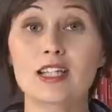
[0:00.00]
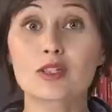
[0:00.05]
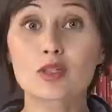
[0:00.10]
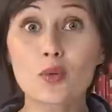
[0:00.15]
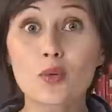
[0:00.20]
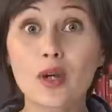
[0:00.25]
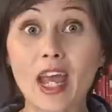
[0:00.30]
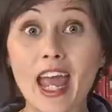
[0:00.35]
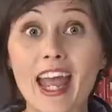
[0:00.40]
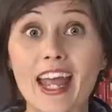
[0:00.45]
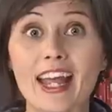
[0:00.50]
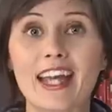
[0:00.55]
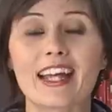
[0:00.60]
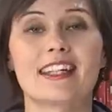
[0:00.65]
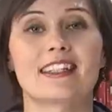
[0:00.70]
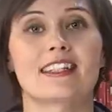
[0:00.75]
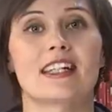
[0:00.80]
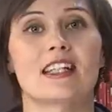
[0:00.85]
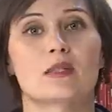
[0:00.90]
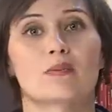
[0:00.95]
It's okay.
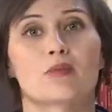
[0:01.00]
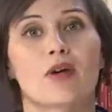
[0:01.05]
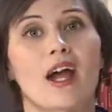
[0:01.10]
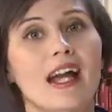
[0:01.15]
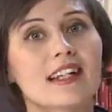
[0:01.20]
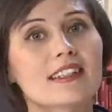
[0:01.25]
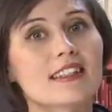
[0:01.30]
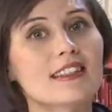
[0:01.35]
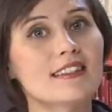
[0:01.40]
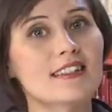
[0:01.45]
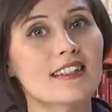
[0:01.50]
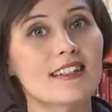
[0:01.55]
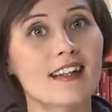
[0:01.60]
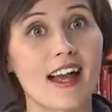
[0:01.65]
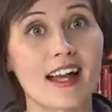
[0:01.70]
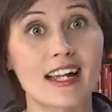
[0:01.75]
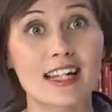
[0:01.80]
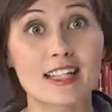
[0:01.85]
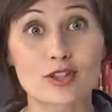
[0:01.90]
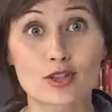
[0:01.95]
It takes practice to
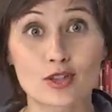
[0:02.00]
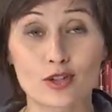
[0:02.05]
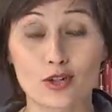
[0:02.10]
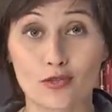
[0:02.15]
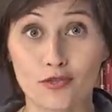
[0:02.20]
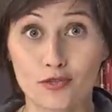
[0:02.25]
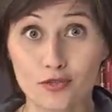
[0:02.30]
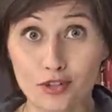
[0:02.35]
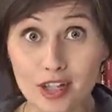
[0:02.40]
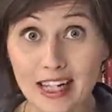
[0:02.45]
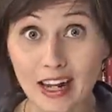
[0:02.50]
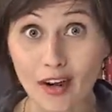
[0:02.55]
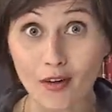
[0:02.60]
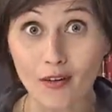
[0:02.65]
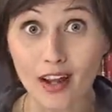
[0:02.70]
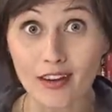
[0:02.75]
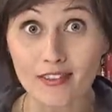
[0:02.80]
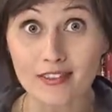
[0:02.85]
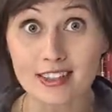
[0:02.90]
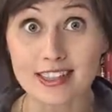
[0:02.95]
not insert a freakout
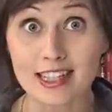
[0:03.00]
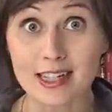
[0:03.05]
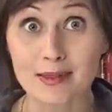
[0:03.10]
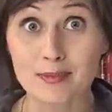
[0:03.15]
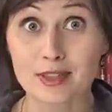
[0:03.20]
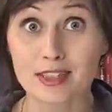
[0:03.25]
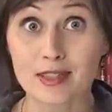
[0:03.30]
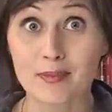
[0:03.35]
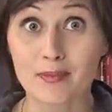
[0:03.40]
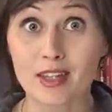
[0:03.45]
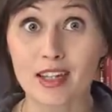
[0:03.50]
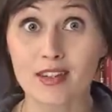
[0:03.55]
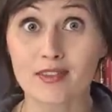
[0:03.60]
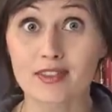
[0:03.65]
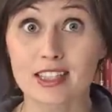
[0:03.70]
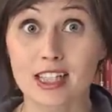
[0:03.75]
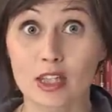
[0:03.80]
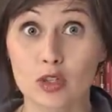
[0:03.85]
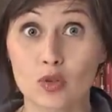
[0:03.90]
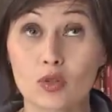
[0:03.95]
every time something of
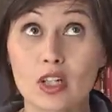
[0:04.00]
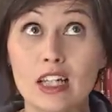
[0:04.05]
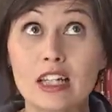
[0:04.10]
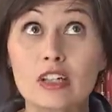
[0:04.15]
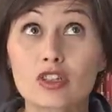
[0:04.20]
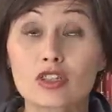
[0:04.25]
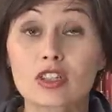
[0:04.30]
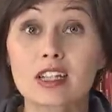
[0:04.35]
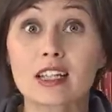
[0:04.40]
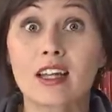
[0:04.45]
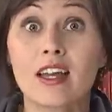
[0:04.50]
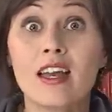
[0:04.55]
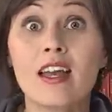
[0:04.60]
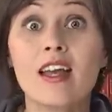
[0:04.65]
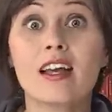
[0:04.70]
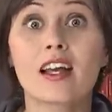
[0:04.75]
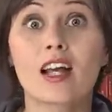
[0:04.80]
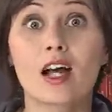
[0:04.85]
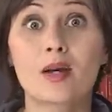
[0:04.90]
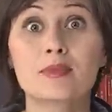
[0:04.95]
sexual intrigue
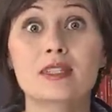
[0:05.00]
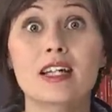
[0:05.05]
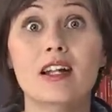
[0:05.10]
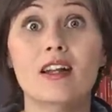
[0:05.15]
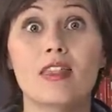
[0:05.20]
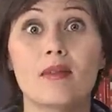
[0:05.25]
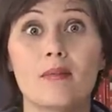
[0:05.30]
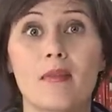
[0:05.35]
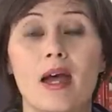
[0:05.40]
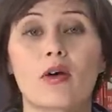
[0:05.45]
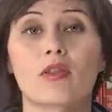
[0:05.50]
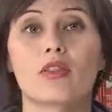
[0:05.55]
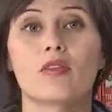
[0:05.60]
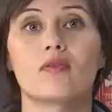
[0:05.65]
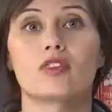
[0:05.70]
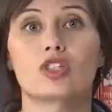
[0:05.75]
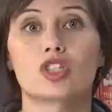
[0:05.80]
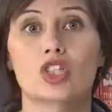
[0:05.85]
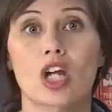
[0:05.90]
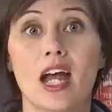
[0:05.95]
comes out of the mouth of
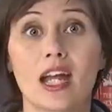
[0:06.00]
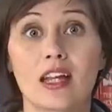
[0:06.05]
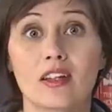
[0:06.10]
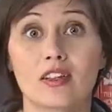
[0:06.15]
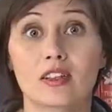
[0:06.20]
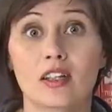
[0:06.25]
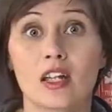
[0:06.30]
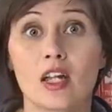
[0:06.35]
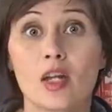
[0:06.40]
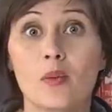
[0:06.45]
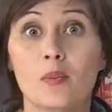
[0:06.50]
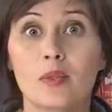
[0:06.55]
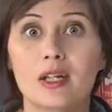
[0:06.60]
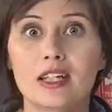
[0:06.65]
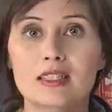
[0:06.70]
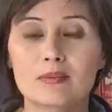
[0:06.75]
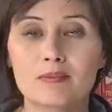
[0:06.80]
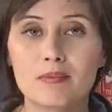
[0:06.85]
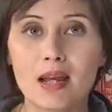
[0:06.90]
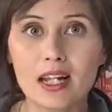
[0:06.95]
a child,
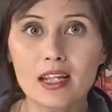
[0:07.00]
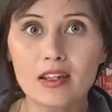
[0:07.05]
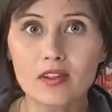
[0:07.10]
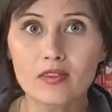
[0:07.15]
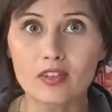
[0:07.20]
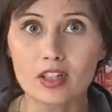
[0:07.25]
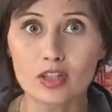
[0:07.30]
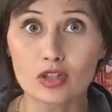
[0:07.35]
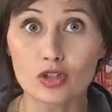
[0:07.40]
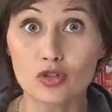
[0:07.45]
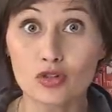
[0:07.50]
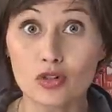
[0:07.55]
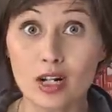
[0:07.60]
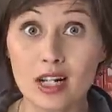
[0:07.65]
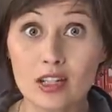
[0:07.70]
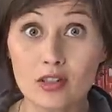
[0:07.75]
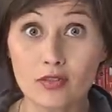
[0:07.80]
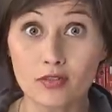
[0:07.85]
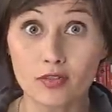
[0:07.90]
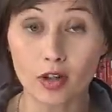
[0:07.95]
because many of us are
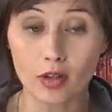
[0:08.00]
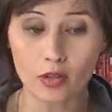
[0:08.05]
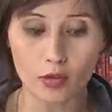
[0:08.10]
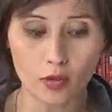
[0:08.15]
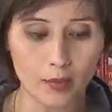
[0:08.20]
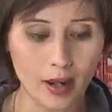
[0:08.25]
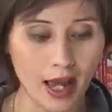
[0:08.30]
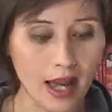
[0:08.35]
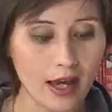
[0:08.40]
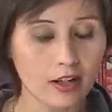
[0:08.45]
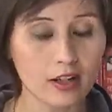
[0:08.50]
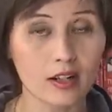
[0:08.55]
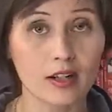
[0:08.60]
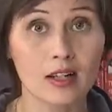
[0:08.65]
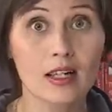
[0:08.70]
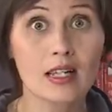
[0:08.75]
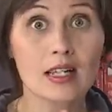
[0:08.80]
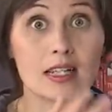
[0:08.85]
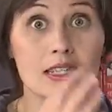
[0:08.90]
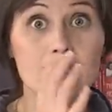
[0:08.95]
trained to follow the pattern,
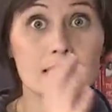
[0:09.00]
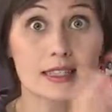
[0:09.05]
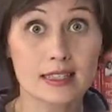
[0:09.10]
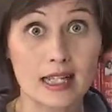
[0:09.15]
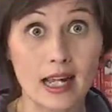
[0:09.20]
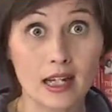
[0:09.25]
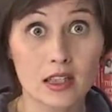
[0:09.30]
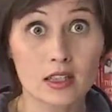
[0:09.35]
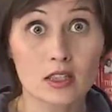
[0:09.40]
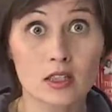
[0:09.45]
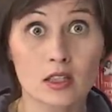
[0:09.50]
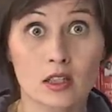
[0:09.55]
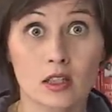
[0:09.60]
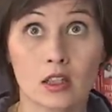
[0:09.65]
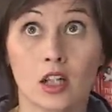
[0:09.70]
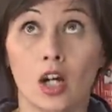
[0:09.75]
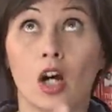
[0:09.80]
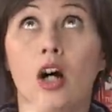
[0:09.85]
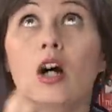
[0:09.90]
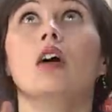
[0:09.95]
sex,
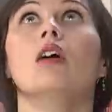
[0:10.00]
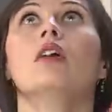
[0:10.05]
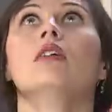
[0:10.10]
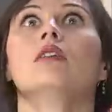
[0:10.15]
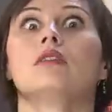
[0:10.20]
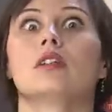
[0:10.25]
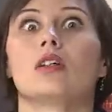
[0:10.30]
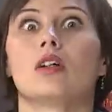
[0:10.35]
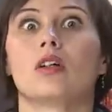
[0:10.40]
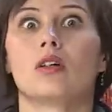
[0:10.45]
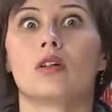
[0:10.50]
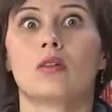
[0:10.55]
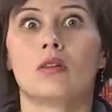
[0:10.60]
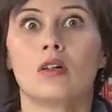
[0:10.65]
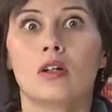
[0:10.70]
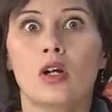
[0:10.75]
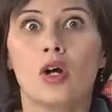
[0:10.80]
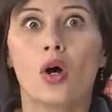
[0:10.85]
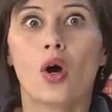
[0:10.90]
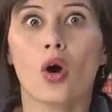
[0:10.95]
oh no,
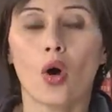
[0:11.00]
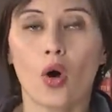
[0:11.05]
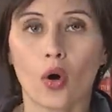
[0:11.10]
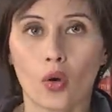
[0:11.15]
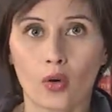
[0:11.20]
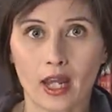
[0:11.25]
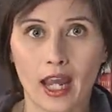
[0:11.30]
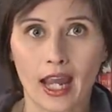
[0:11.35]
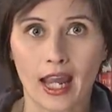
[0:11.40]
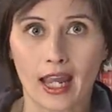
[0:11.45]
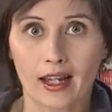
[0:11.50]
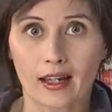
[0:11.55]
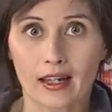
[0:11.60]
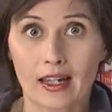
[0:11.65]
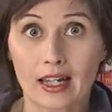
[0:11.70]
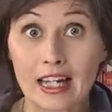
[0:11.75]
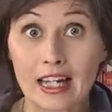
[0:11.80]
okay.